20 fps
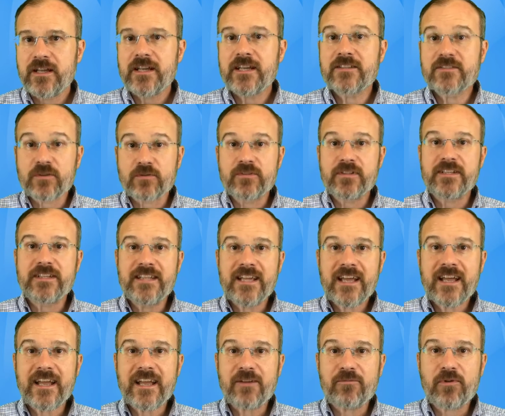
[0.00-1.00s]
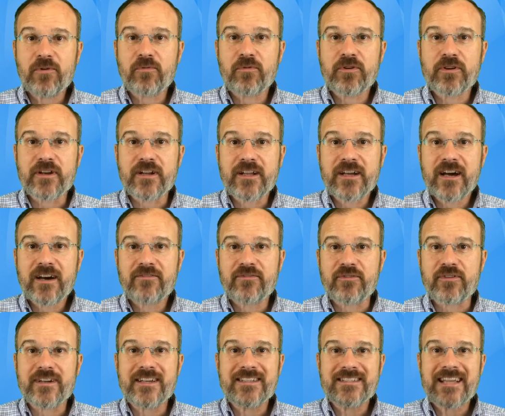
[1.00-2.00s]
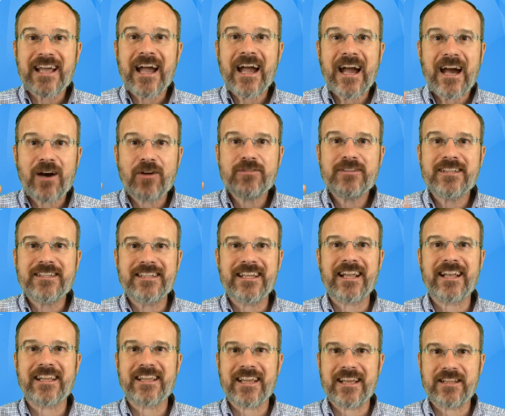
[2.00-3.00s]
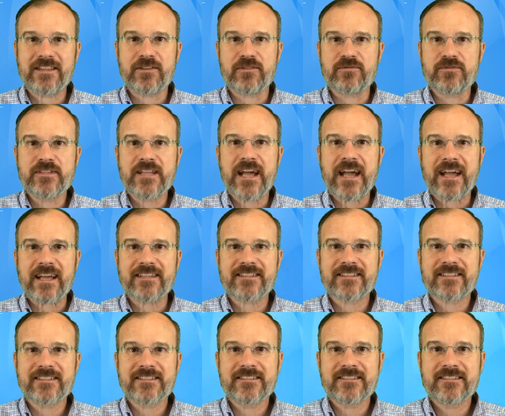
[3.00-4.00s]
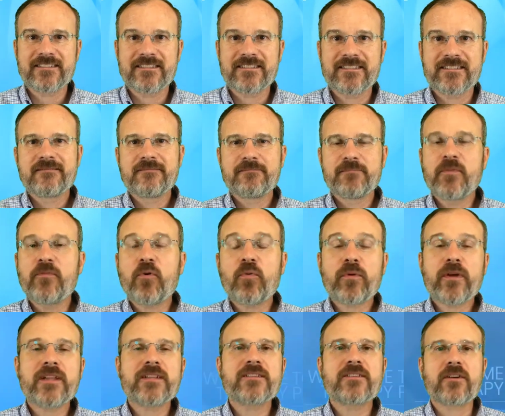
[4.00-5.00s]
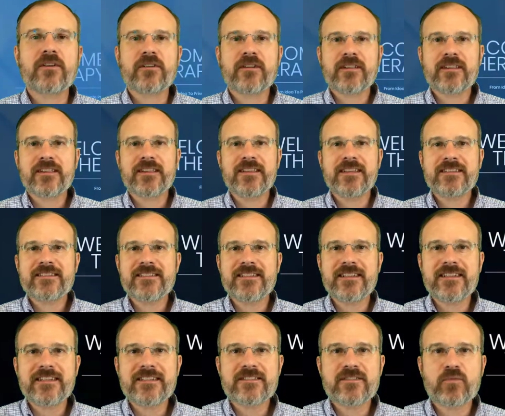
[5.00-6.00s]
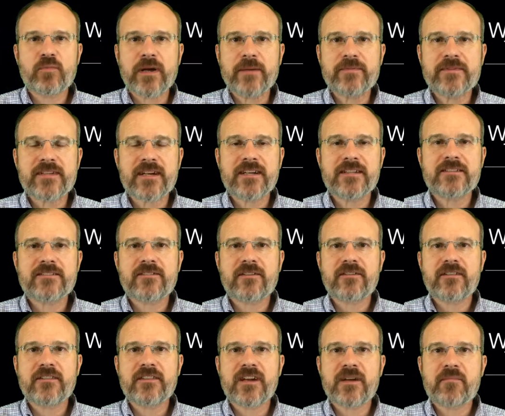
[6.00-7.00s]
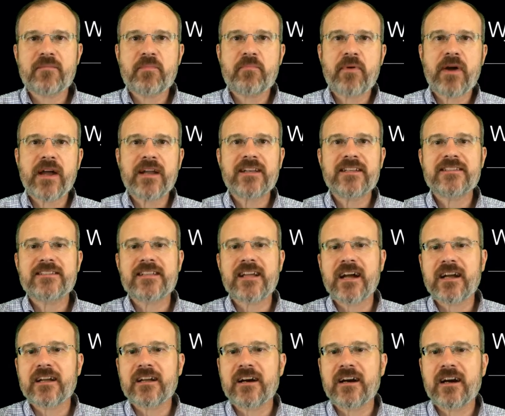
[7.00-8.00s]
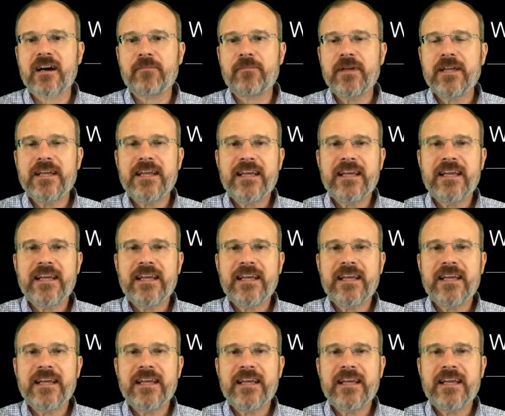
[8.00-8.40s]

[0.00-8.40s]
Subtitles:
And so today, what we're going to cover is how to delegate those tasks. Before we get started, this is the website, startatherapypractice.com.